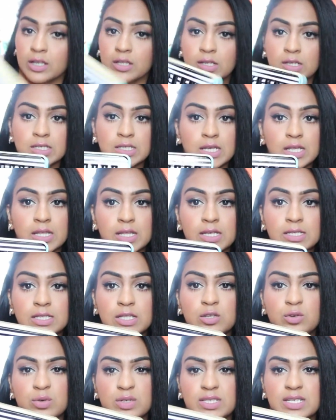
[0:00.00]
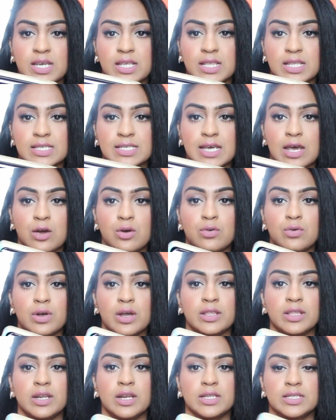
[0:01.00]
looks like this, and you could take this out
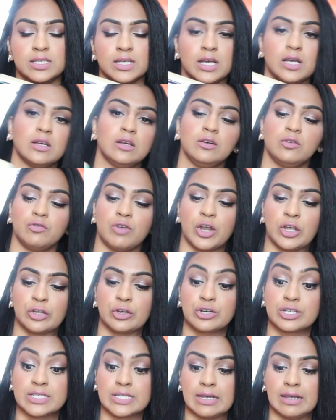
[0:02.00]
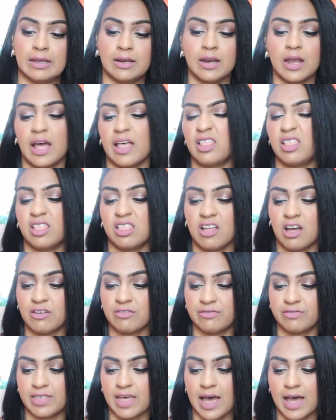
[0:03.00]
and then it's like a regular tin. I
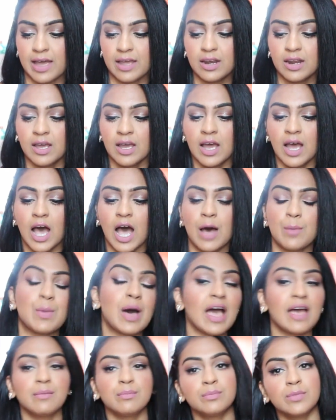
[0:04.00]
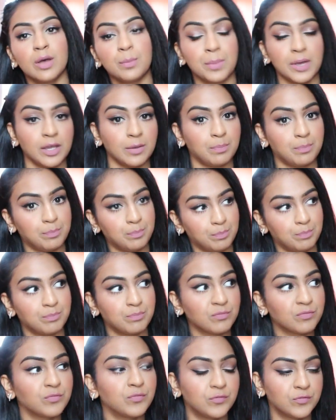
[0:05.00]
love that. I'm a big
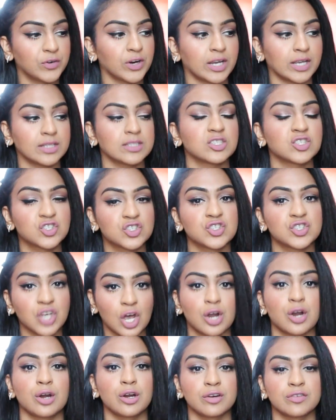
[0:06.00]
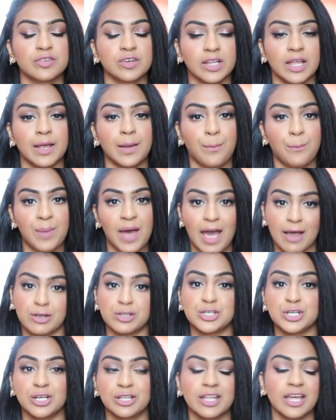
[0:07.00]
freaking sucker for
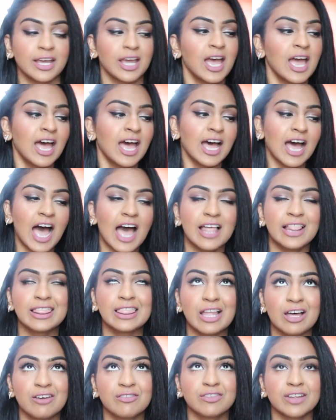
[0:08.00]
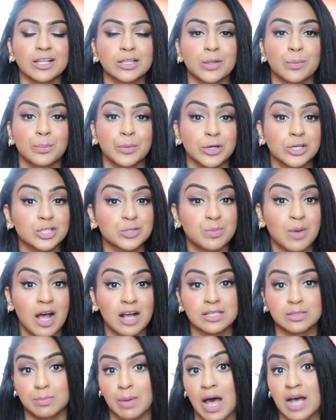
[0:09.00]
packaging. I love the
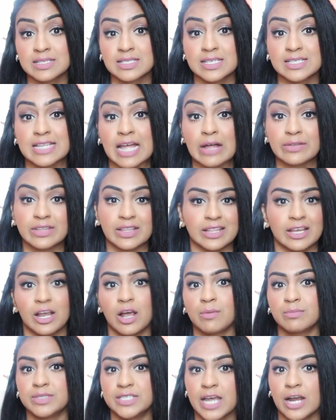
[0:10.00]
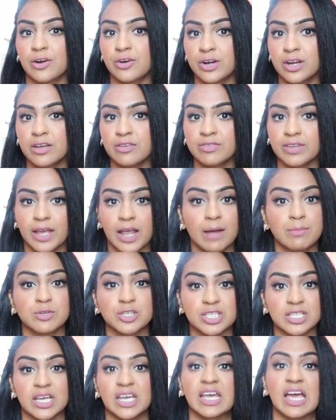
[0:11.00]
Birchbox boxes now that they come decorative. I'm
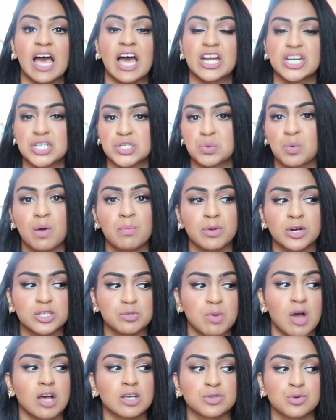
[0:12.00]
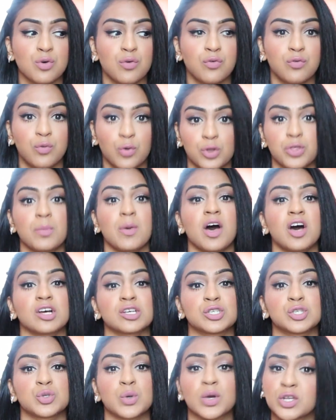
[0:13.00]
just I just want Birchbox for the
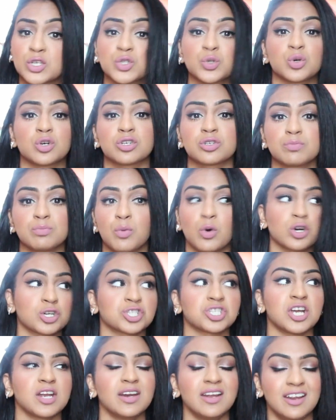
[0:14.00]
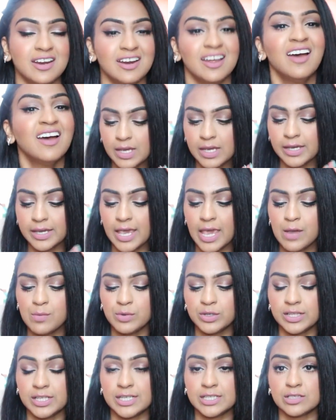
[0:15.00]
box so I can store more shit in. It came
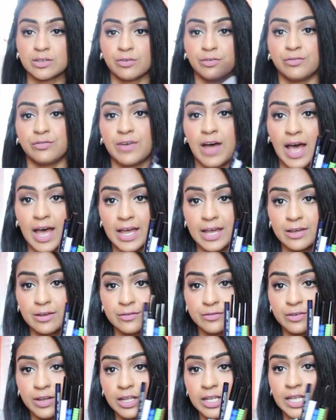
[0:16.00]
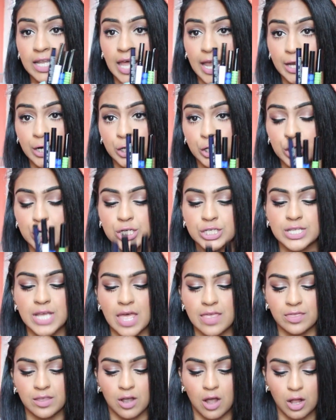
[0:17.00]
with these 5 liners
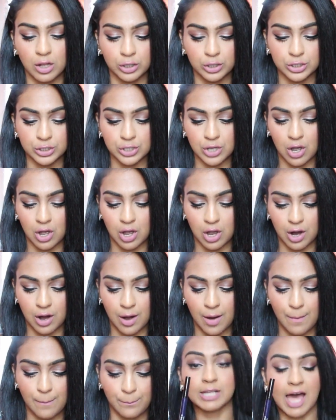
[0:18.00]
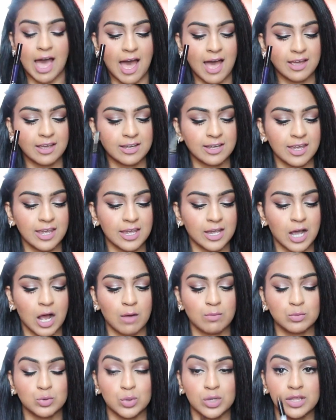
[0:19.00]
and the colors are black. It
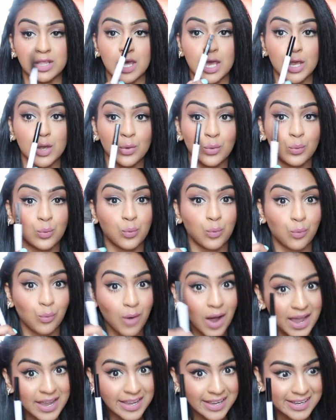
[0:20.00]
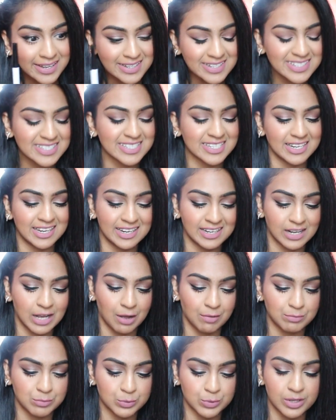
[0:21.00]
comes with a white. It
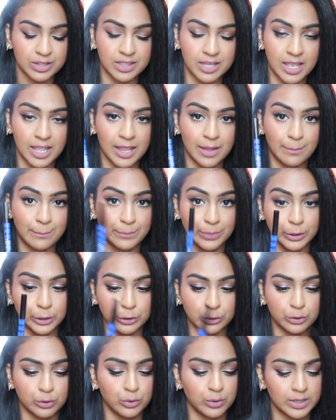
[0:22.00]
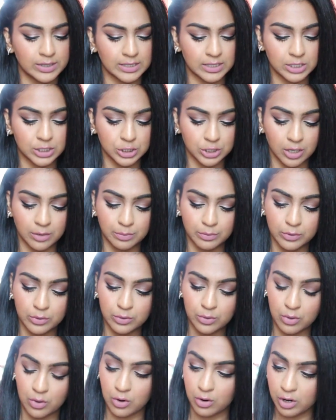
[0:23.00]
comes with a blue. Is this a dark
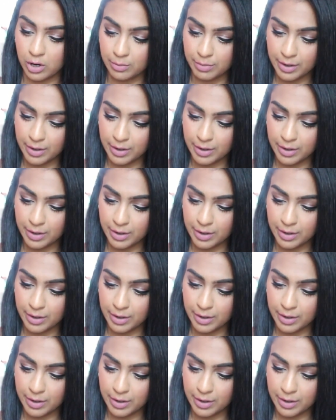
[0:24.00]
blue or a